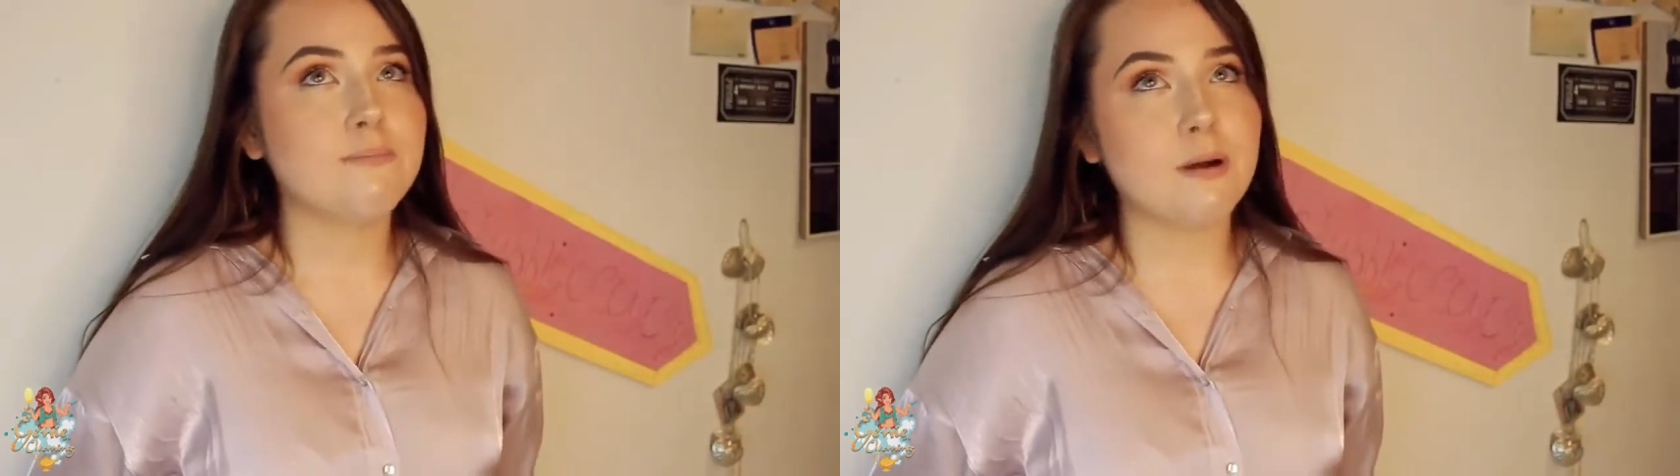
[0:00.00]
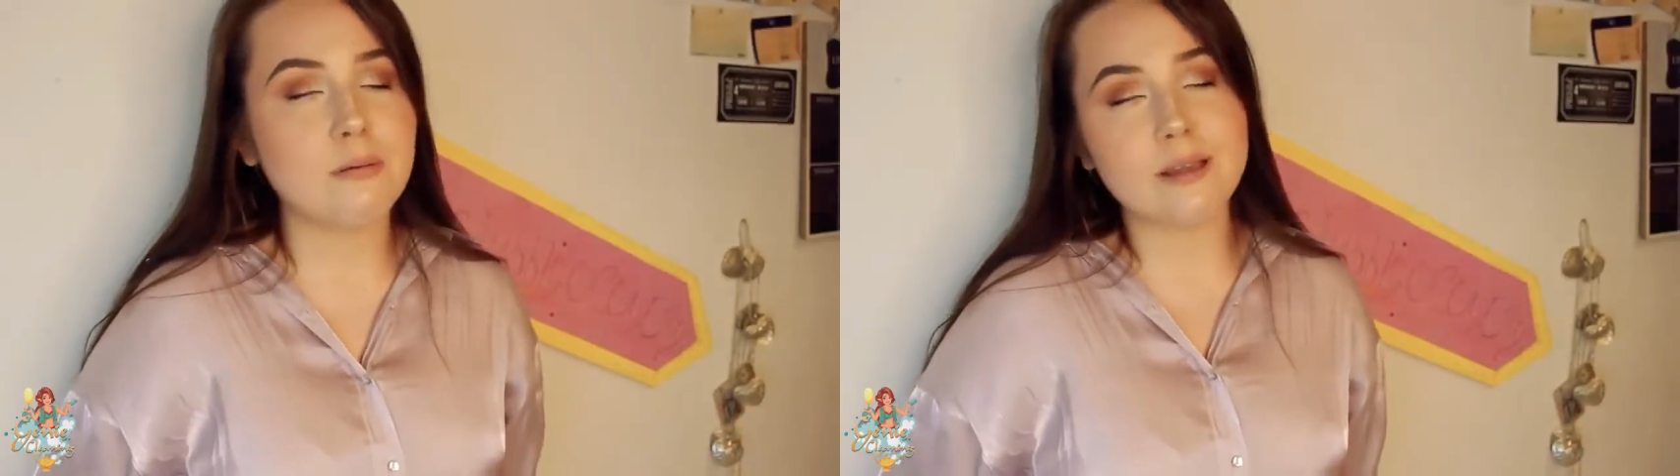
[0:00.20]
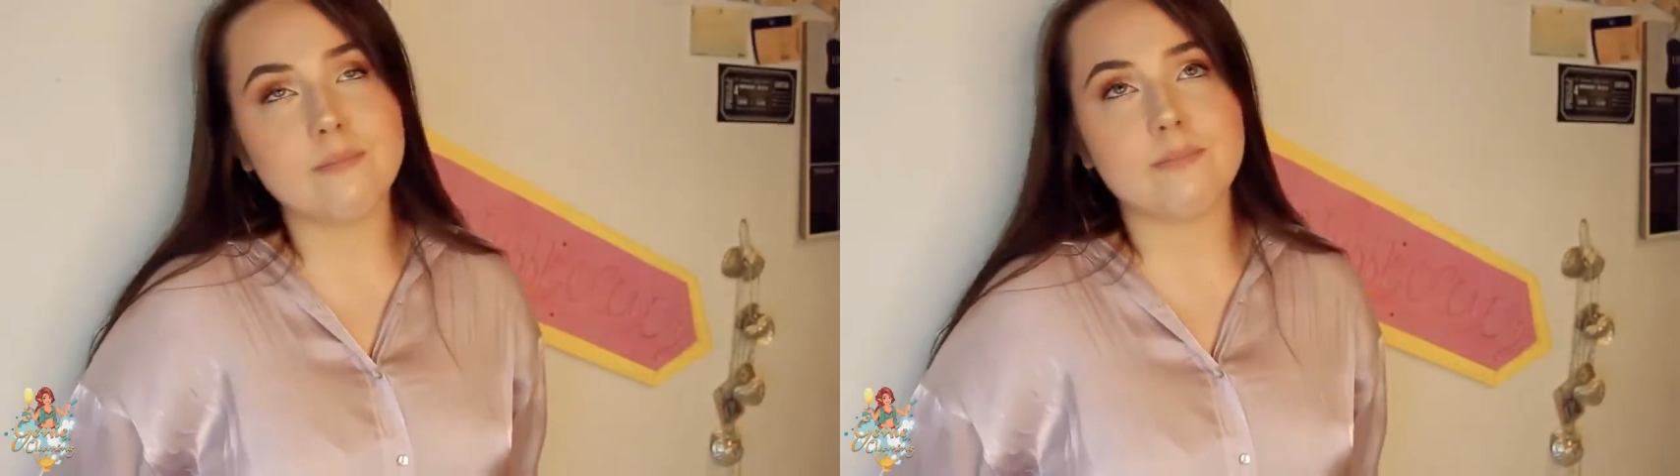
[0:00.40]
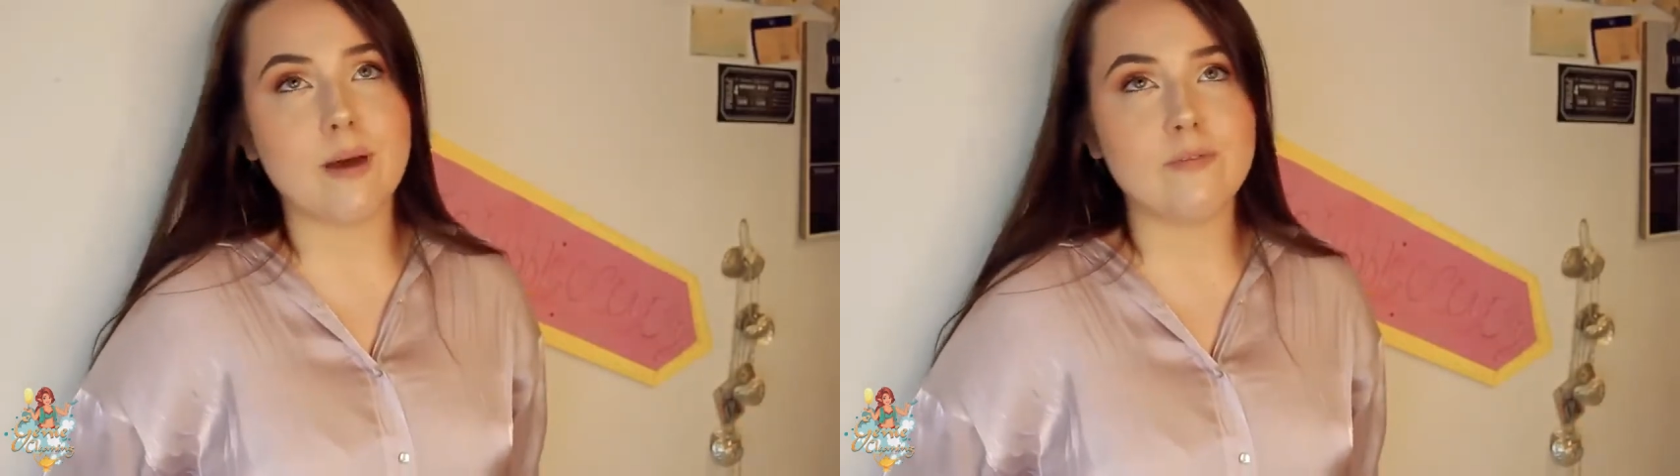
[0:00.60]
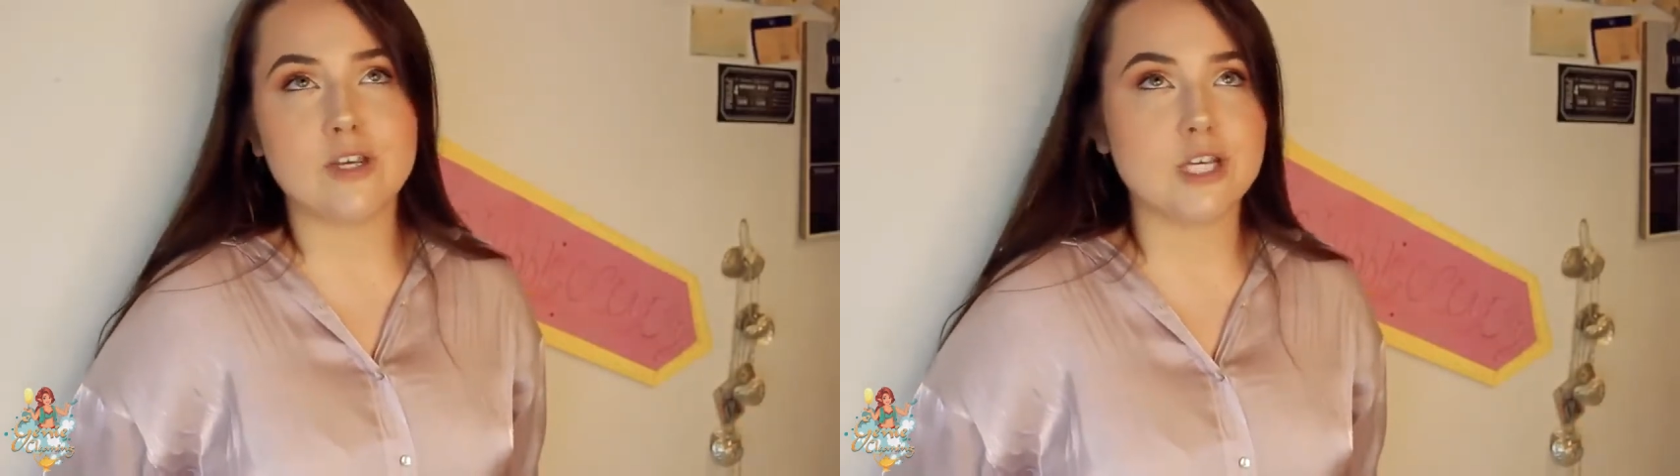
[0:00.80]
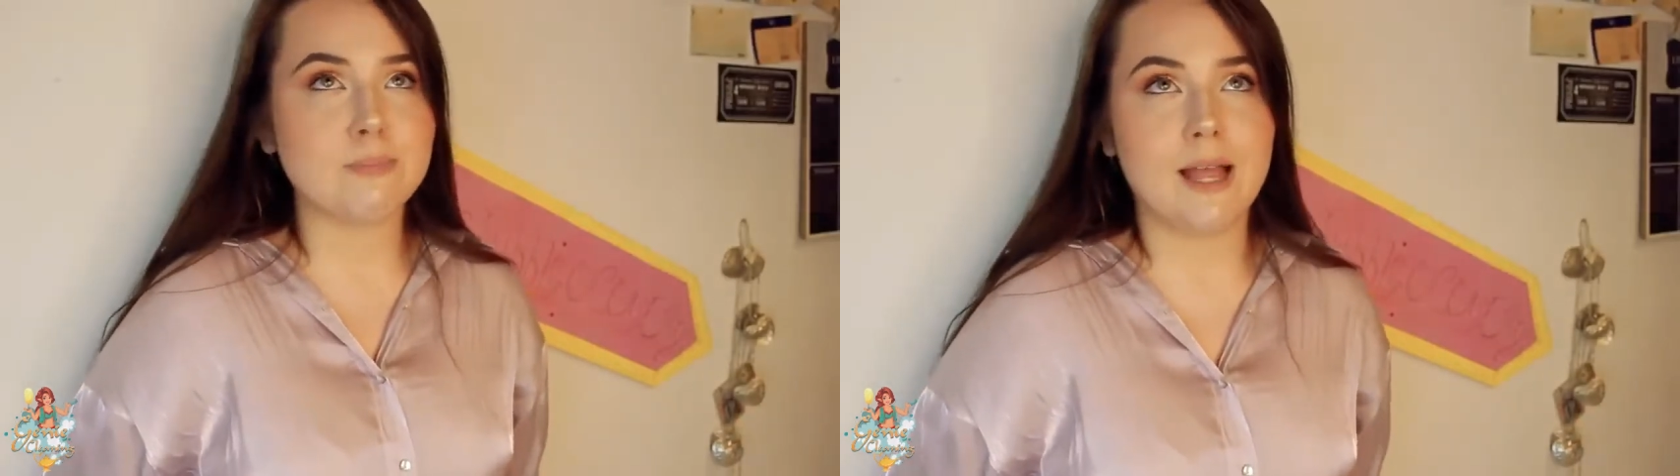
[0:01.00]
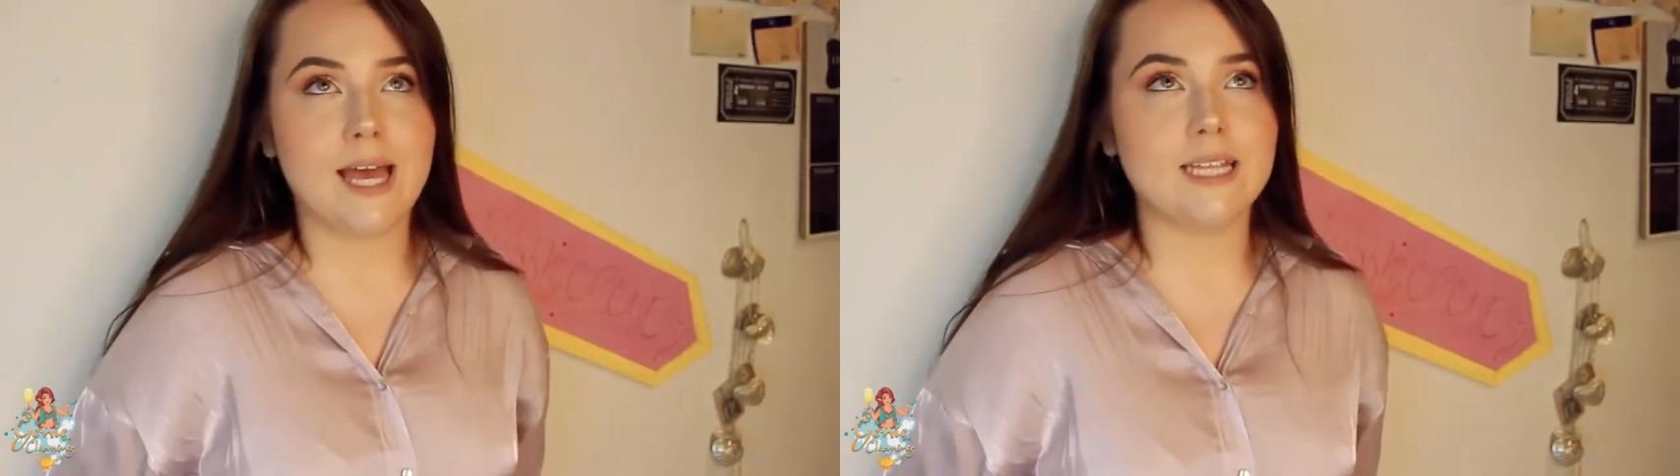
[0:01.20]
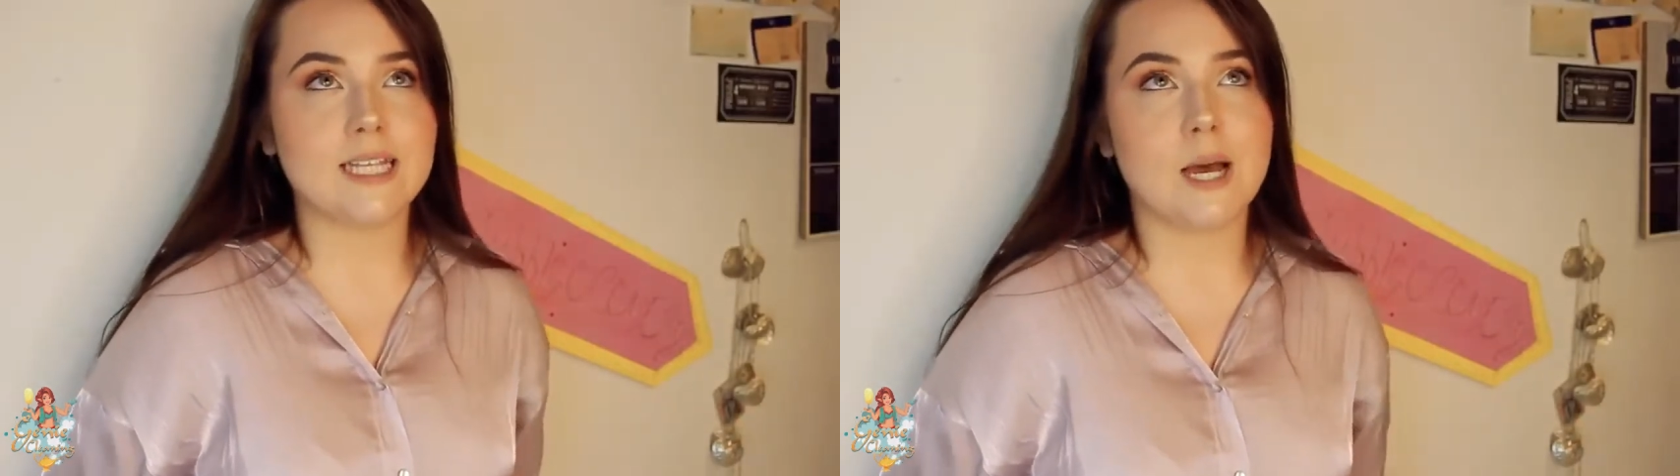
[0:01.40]
probably my videos
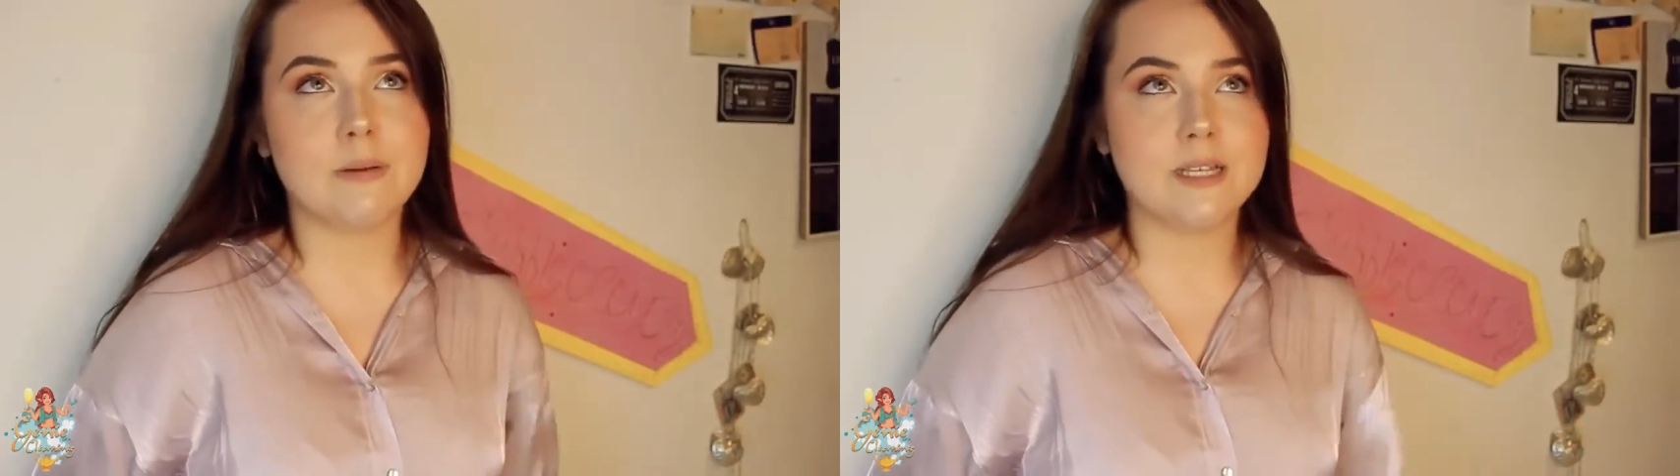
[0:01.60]
planned up